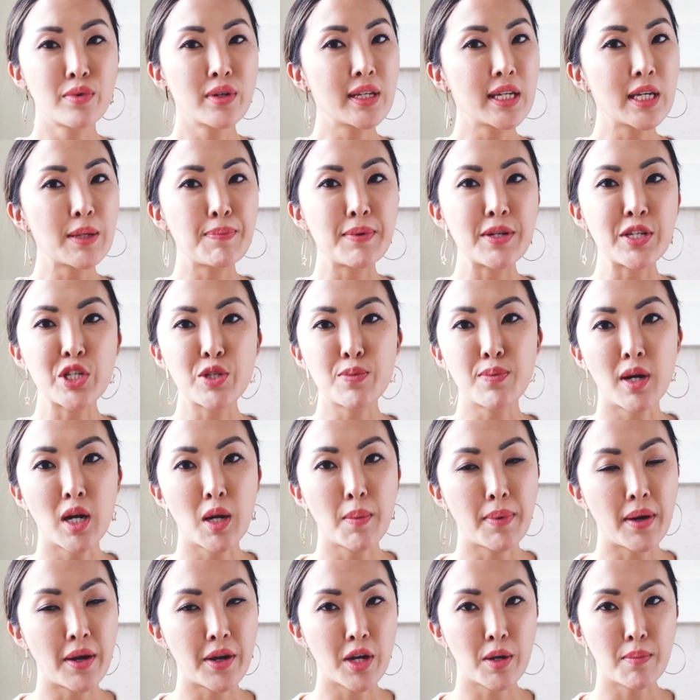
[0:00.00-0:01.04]
really be
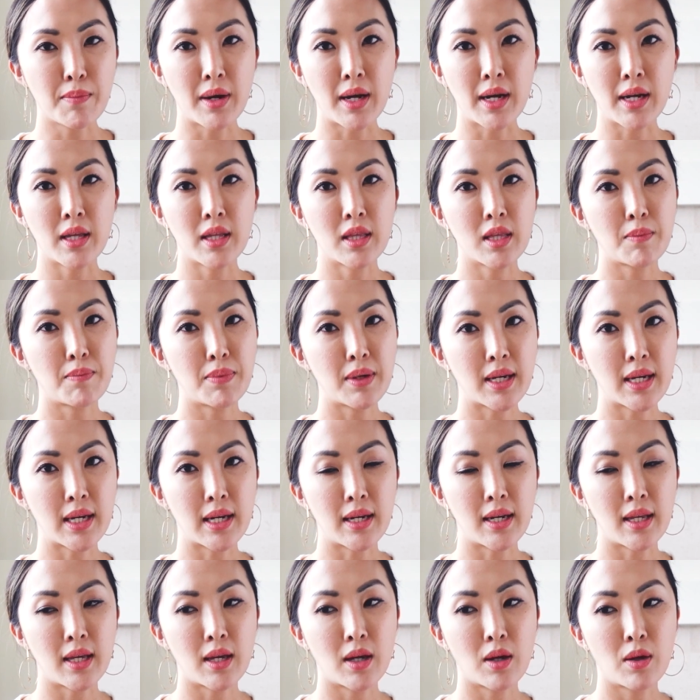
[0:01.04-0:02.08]
smart about your money in the
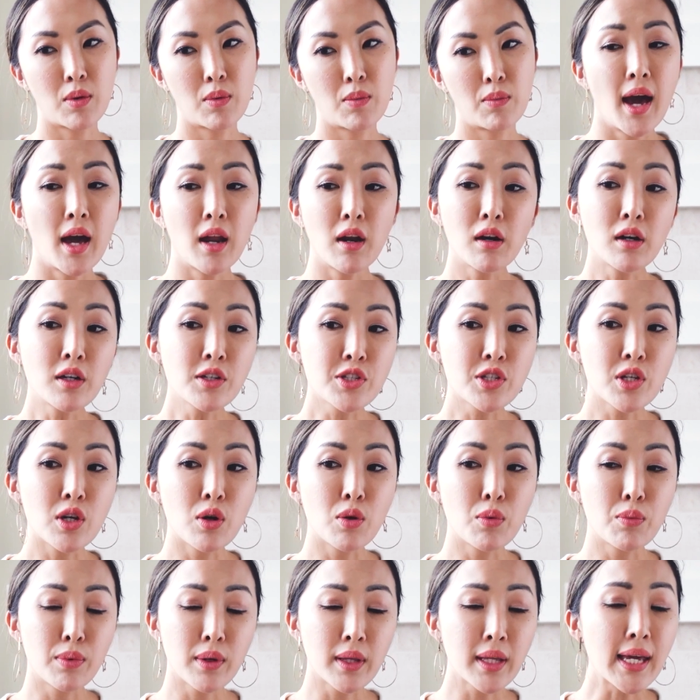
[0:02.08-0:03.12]
beginning, and
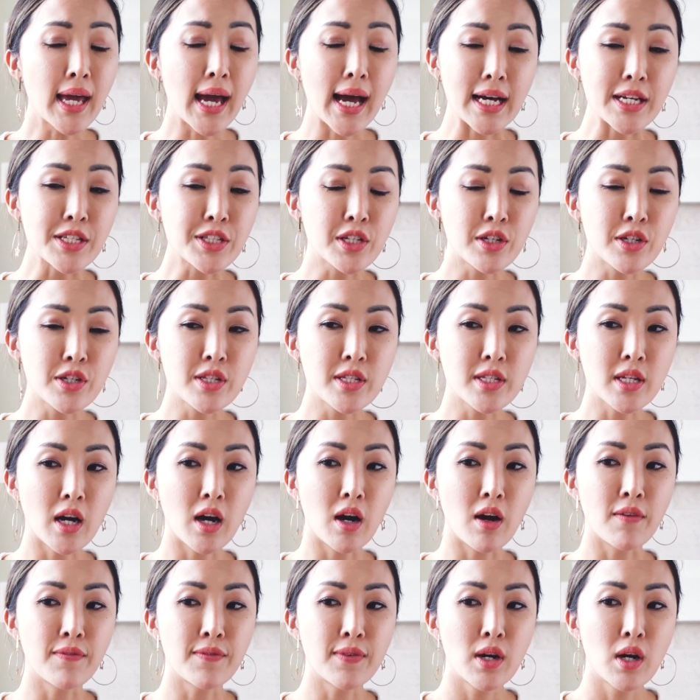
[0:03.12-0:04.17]
also really ask
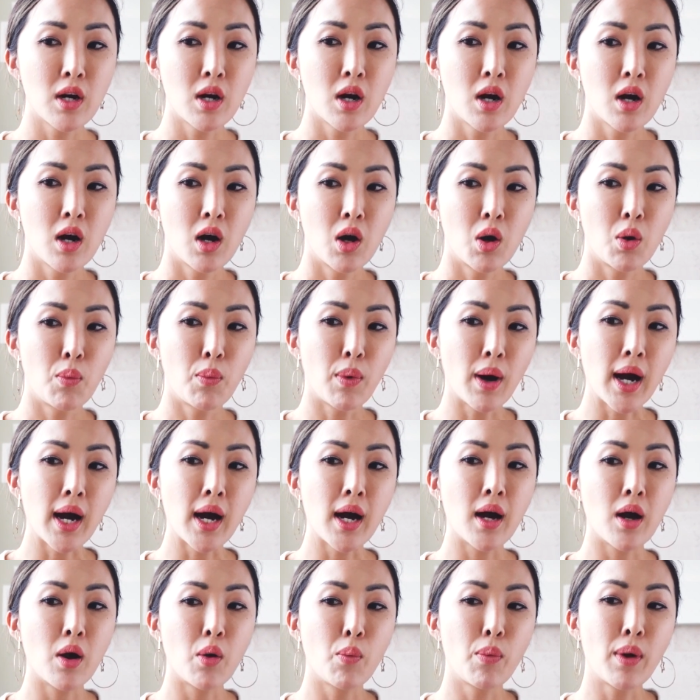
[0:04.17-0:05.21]
yourself,
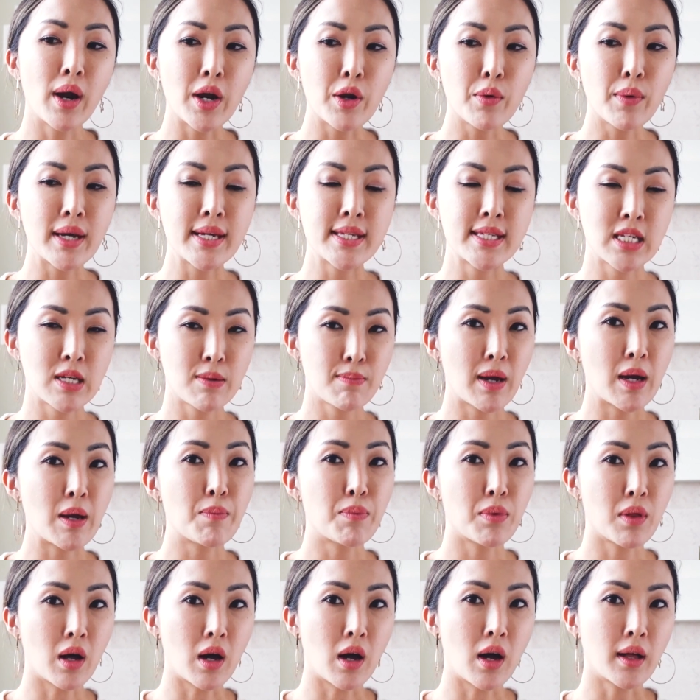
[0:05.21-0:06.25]
where do I see my
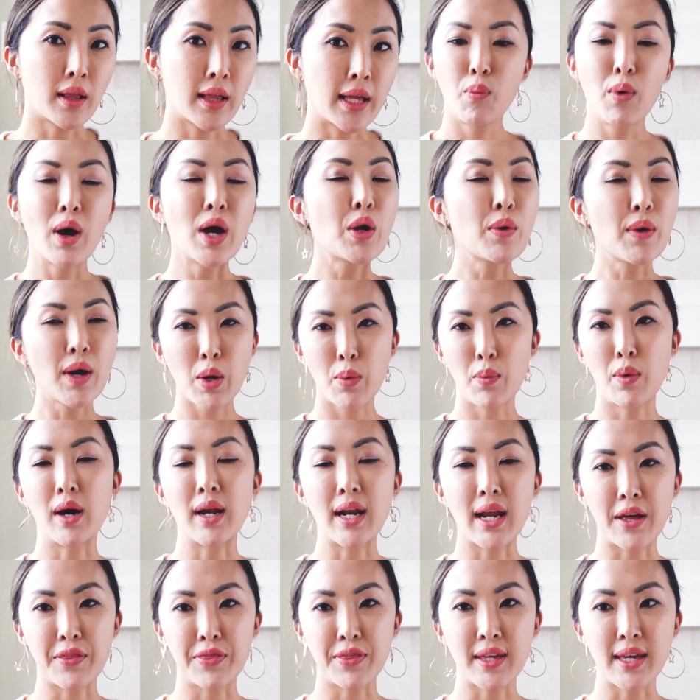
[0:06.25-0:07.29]
blog? What do I
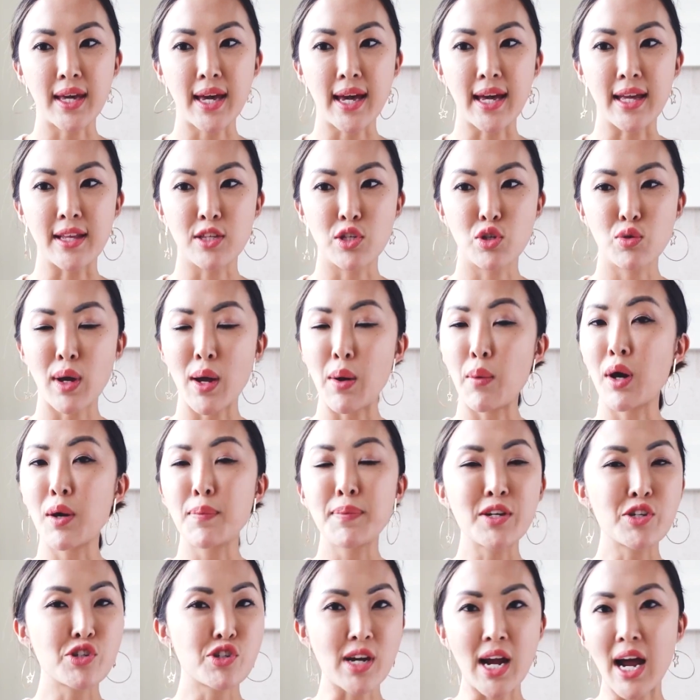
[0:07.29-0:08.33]
want at the end? Do I
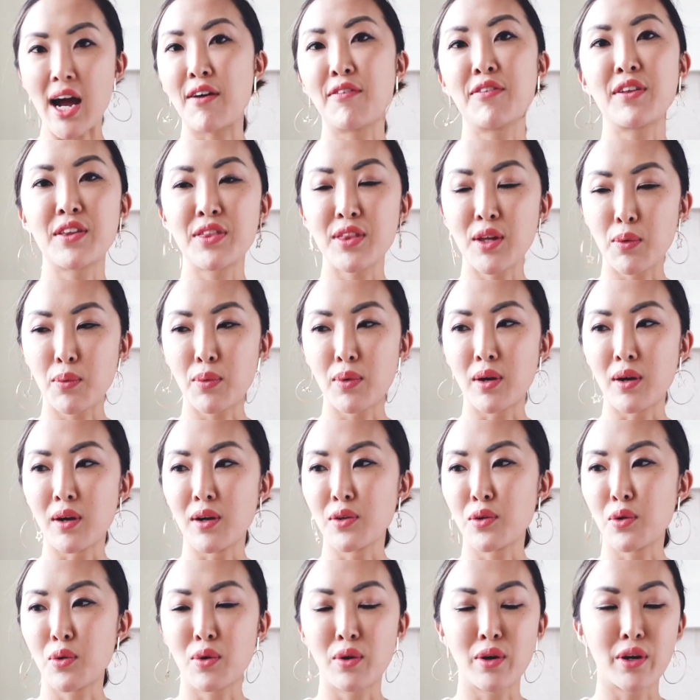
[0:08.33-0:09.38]
want to be traveling the
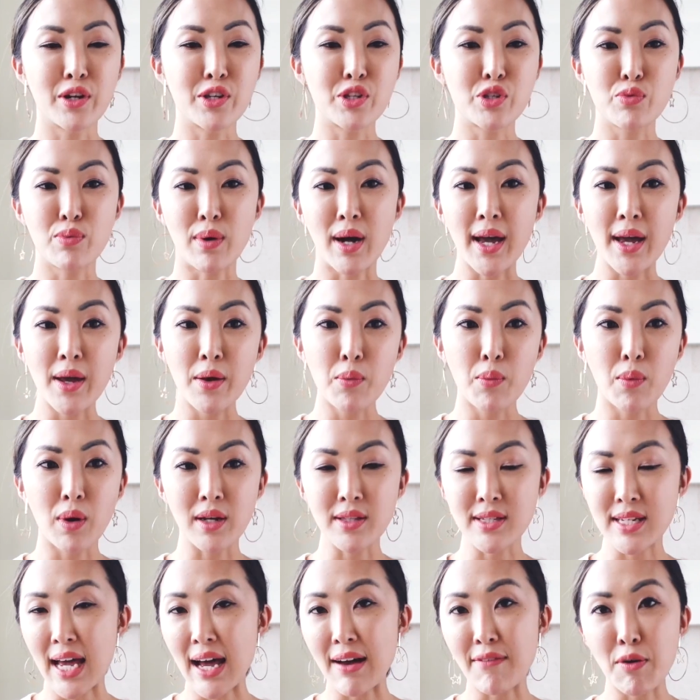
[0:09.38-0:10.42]
world, or do I
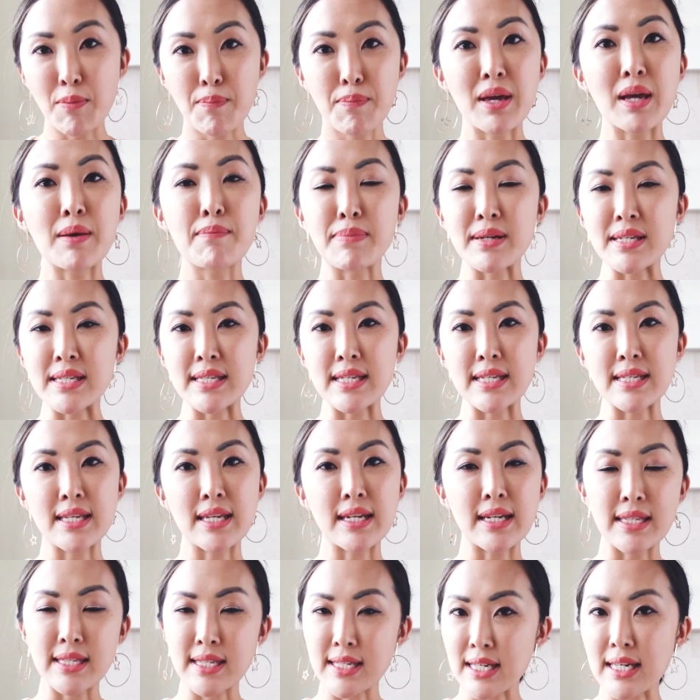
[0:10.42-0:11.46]
want to have a big business
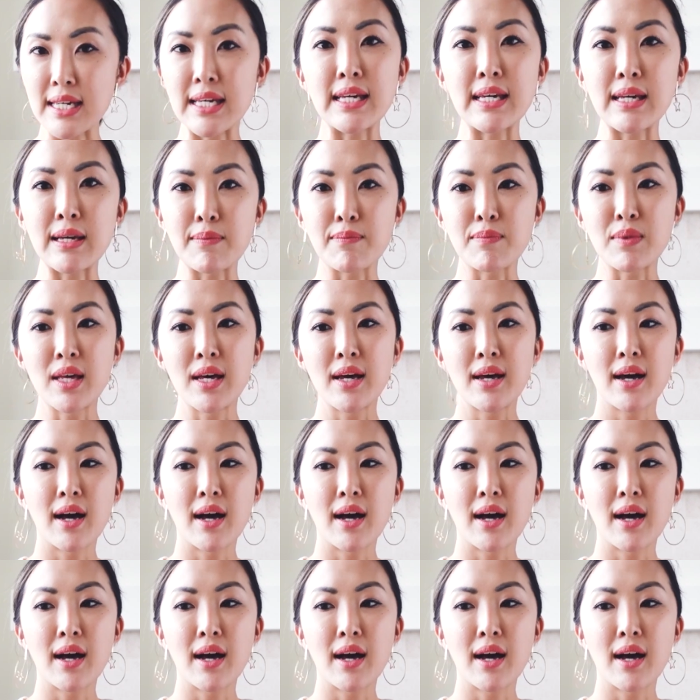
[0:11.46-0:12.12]
and a team?